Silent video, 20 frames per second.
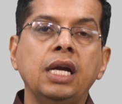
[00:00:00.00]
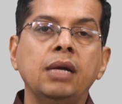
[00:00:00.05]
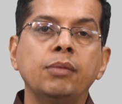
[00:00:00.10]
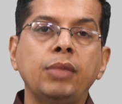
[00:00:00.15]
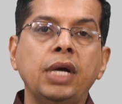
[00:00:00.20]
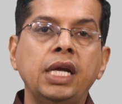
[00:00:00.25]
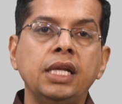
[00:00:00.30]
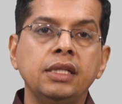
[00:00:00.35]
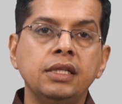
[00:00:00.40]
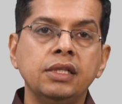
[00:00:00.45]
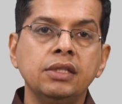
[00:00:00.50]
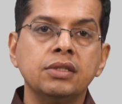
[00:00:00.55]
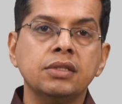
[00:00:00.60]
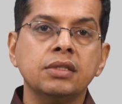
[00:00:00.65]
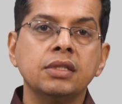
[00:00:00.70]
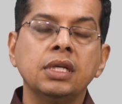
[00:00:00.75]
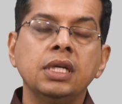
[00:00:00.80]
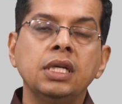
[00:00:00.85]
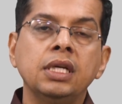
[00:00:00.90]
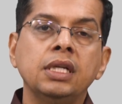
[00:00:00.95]
and by
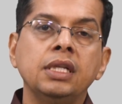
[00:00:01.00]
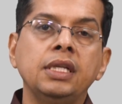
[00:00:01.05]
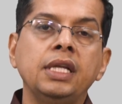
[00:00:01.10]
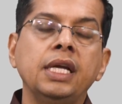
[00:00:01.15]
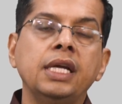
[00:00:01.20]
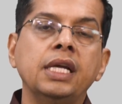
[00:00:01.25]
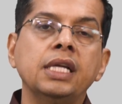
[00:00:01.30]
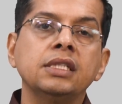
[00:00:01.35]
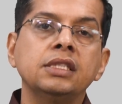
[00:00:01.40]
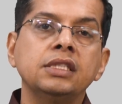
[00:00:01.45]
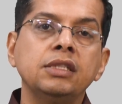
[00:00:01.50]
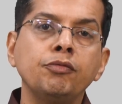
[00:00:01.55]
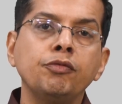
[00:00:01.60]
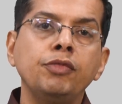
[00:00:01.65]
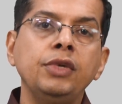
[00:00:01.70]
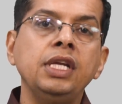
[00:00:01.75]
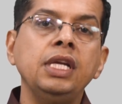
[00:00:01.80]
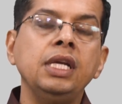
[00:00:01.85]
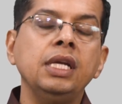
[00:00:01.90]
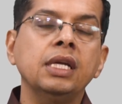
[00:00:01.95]
this they can
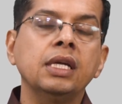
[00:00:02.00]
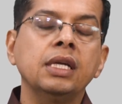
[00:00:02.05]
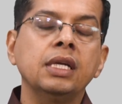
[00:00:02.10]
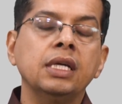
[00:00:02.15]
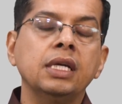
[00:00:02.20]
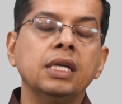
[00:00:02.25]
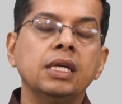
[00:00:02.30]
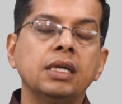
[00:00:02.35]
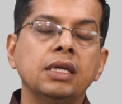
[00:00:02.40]
simply